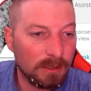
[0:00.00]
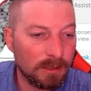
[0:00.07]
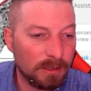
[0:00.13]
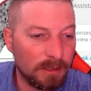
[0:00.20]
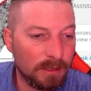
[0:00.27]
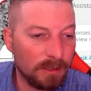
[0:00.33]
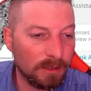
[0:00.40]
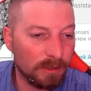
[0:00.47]

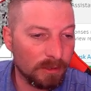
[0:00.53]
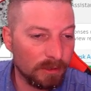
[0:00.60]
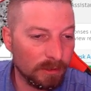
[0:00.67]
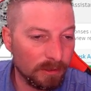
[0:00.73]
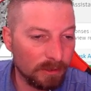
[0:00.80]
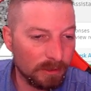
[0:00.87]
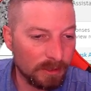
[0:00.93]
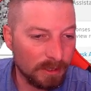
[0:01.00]

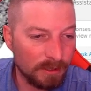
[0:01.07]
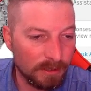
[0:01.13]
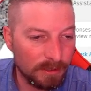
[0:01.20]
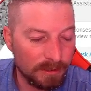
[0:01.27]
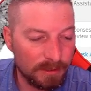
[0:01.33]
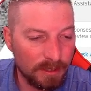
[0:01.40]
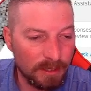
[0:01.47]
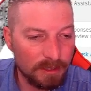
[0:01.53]
here, Kennedy
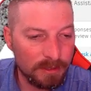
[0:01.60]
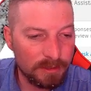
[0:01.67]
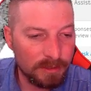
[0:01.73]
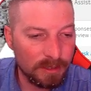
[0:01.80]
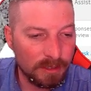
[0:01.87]
test,